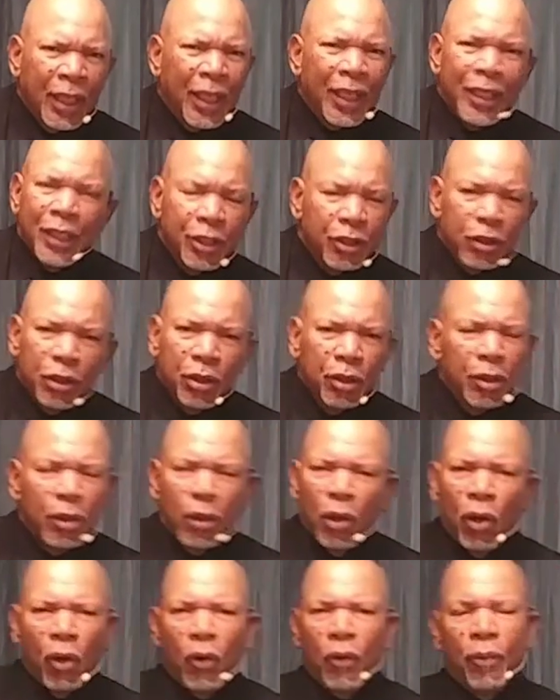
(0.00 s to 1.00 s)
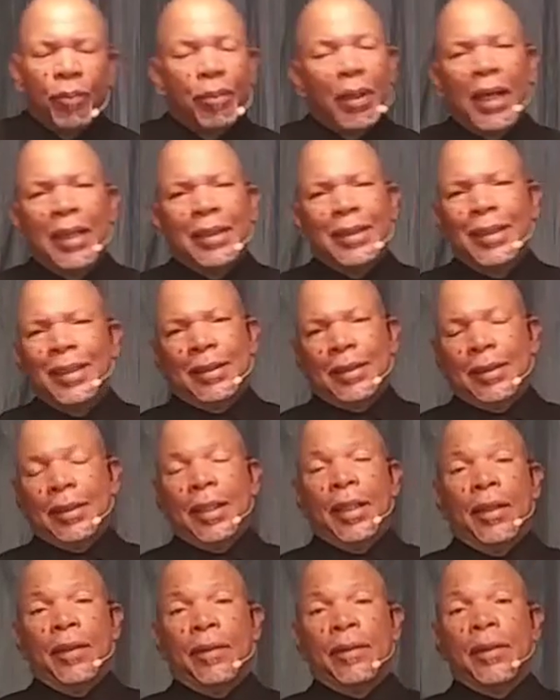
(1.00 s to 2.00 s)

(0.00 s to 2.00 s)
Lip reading: And it's good all by itself.